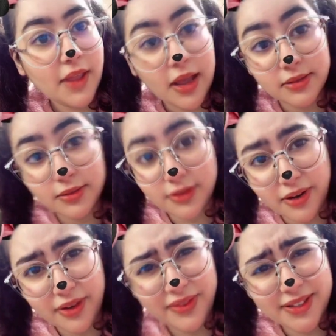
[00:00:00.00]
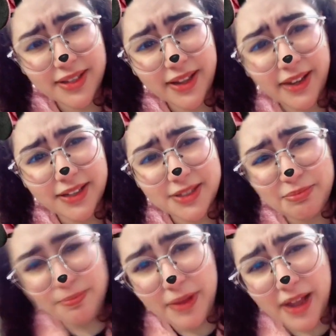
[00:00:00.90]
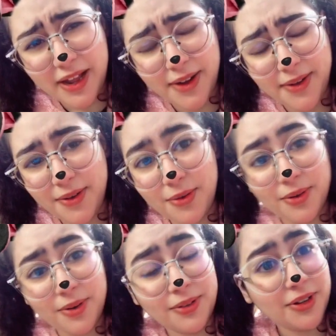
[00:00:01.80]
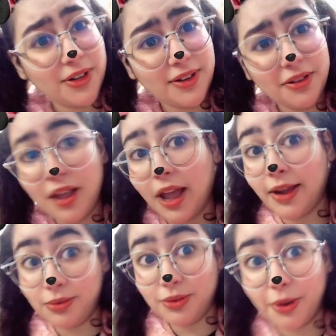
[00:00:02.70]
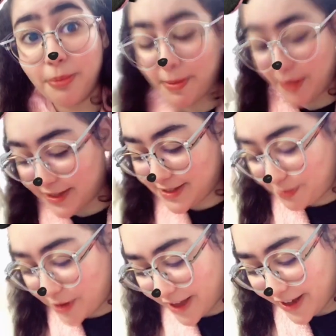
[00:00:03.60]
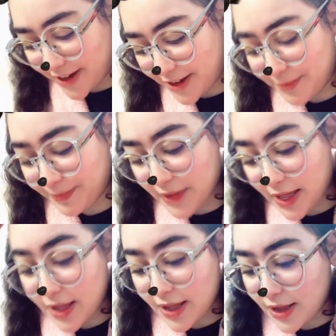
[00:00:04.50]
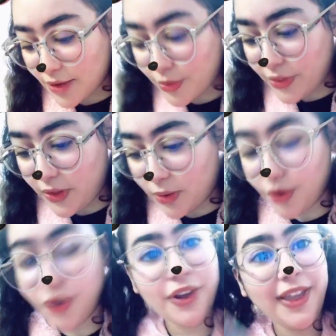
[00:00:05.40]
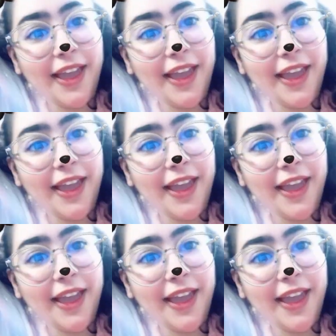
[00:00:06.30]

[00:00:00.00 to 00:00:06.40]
Yeah, so sorry if this lighting is bad or I don't look my best, but um, with the order